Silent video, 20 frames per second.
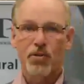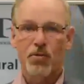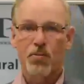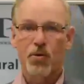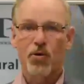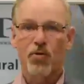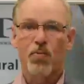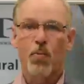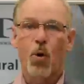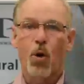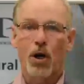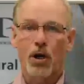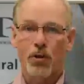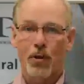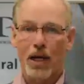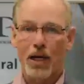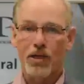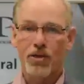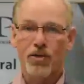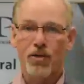to move more
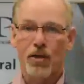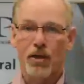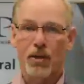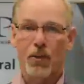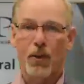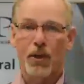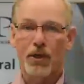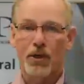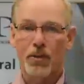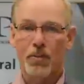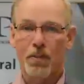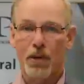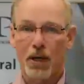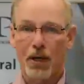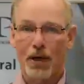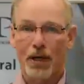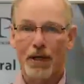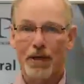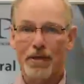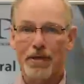grain during the winter
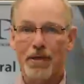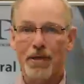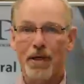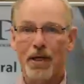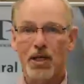periods.